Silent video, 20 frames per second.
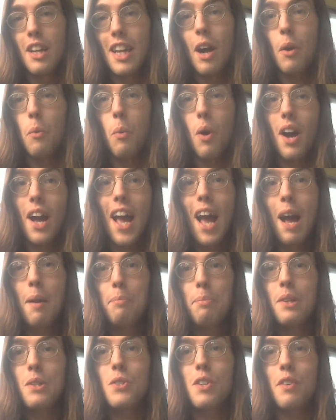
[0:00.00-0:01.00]
Now what
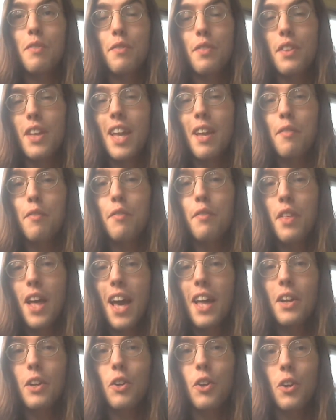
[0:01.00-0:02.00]
happens if, if
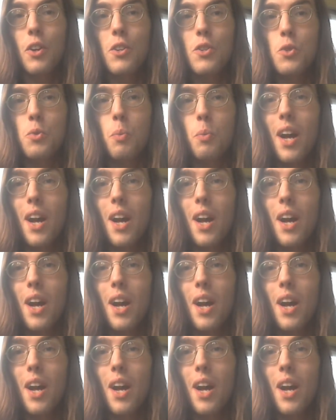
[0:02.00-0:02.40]
that occurs?